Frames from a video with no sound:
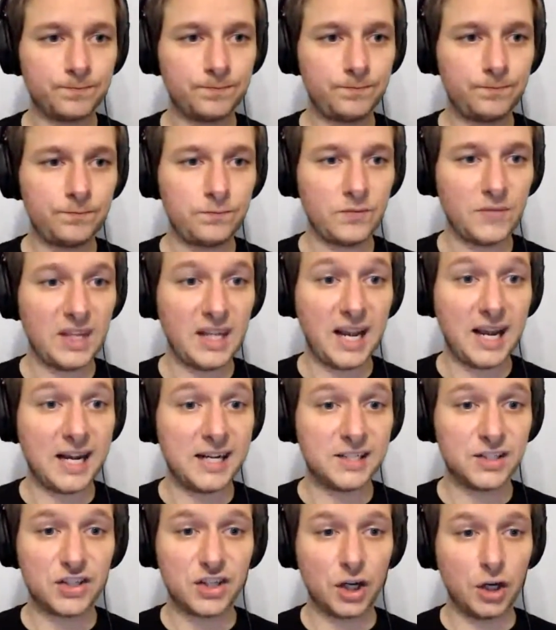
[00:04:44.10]
And so,
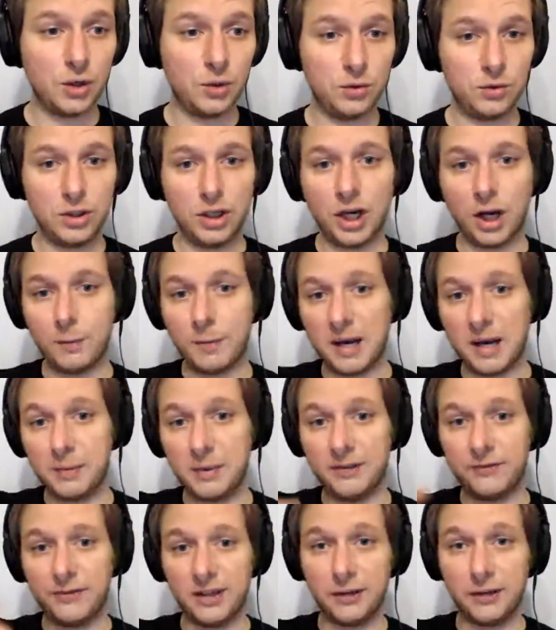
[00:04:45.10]
you know, maybe for different
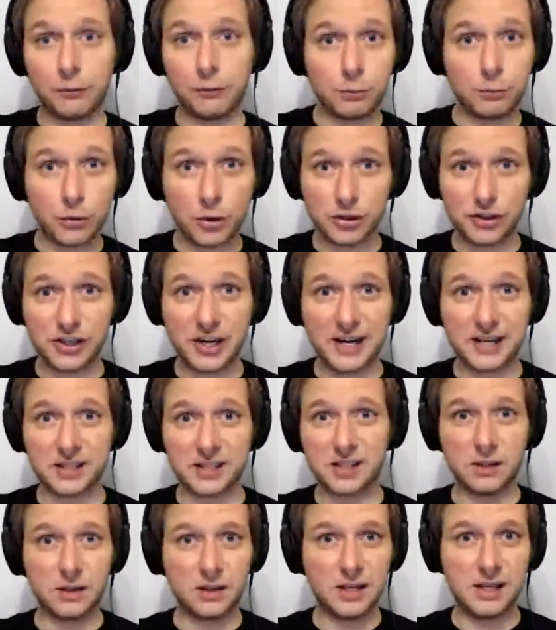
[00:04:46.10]
projects, the things
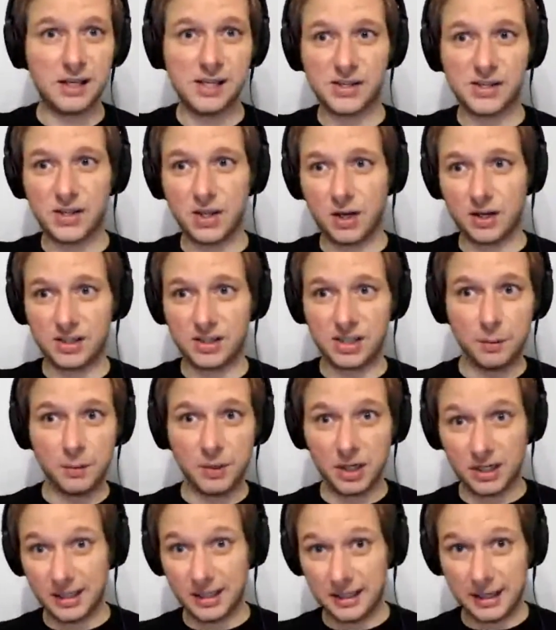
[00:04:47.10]
that are similarly linked
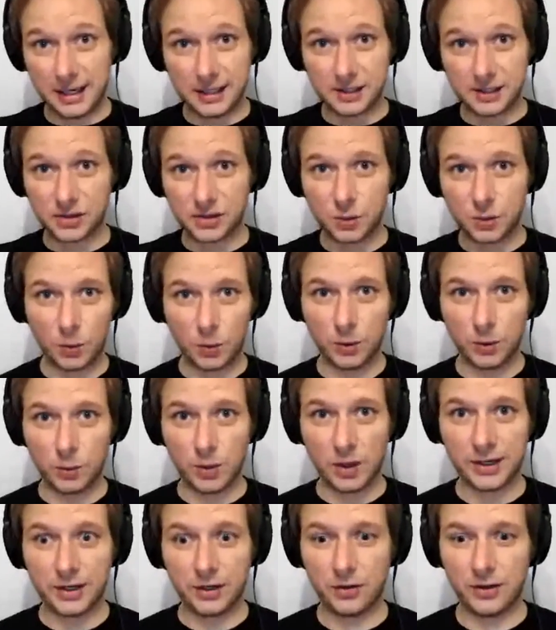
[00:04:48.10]
to what we're working on
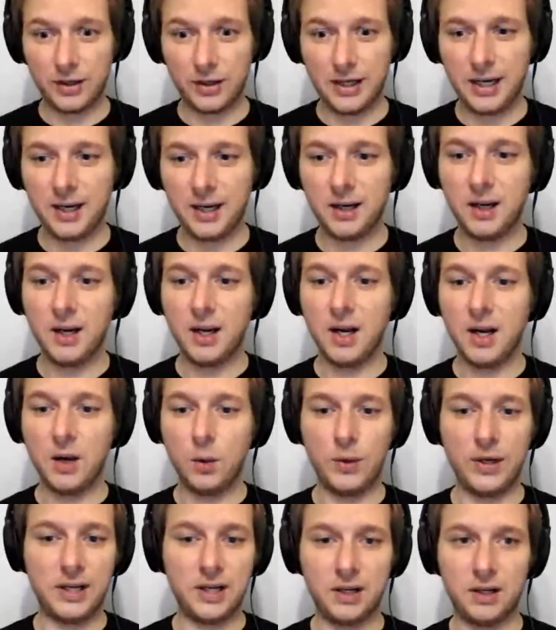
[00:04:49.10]
here, we can,
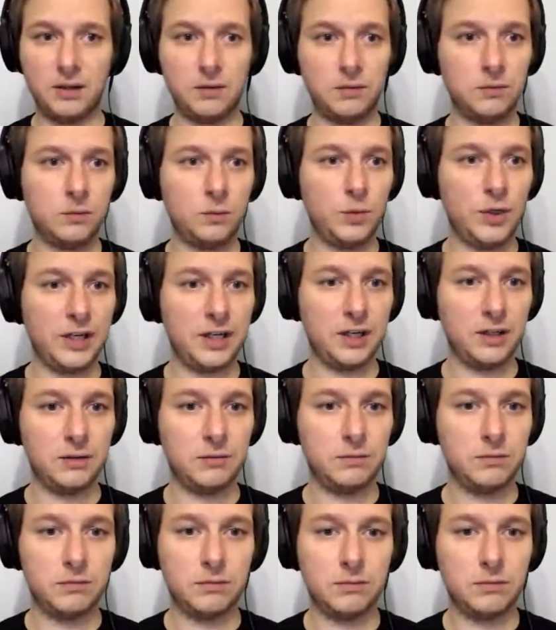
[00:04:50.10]

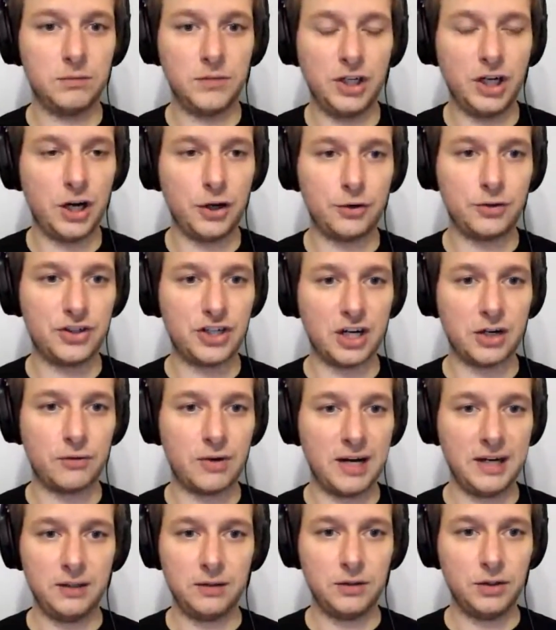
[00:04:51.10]
you know, generate
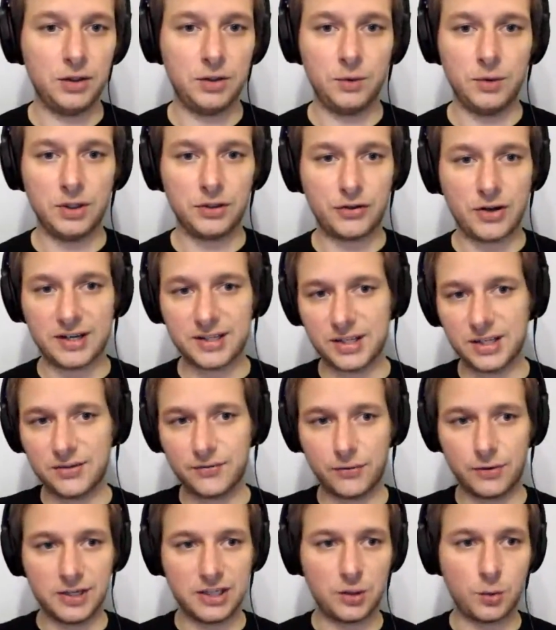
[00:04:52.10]
new addresses for each one
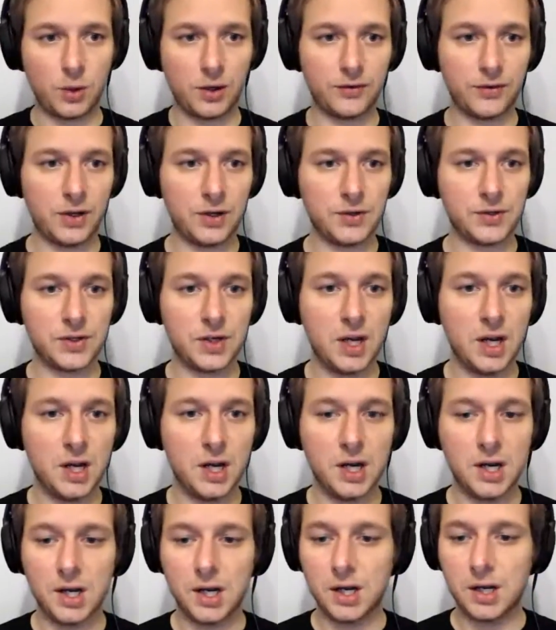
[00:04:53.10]
of those.
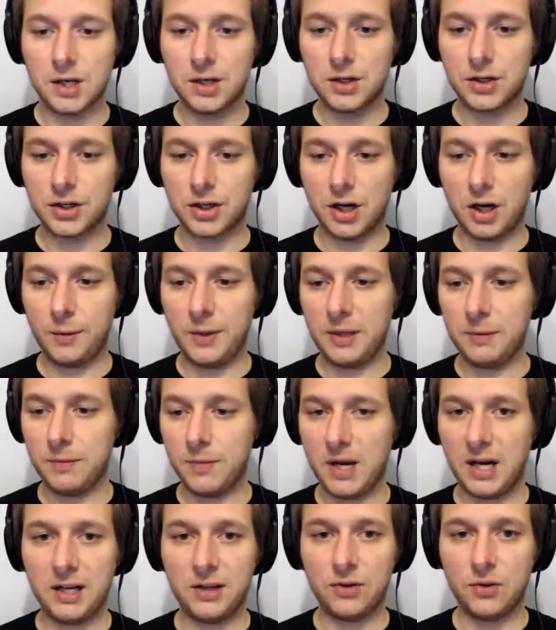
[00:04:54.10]
Shinobi, any
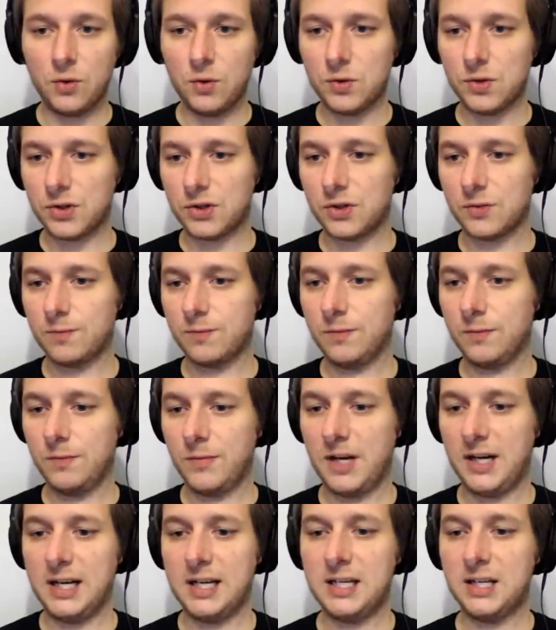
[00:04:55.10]
thoughts? Anything
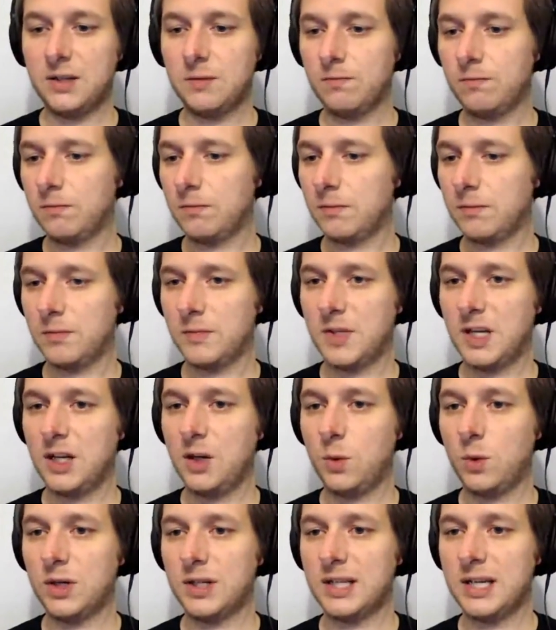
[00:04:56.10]
you want to tell
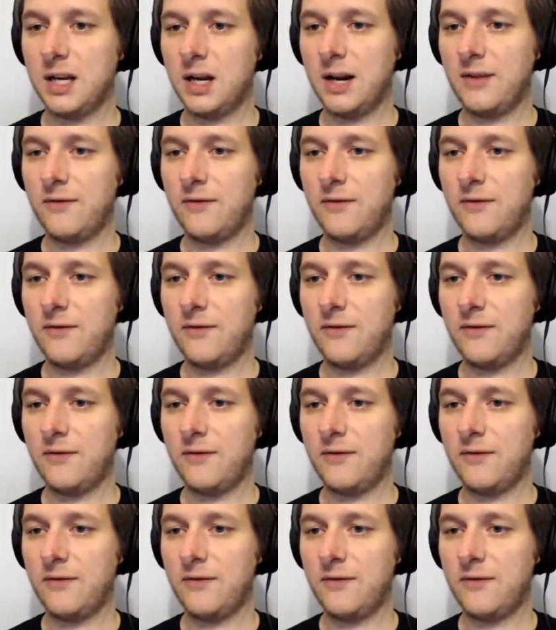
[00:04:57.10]
everybody?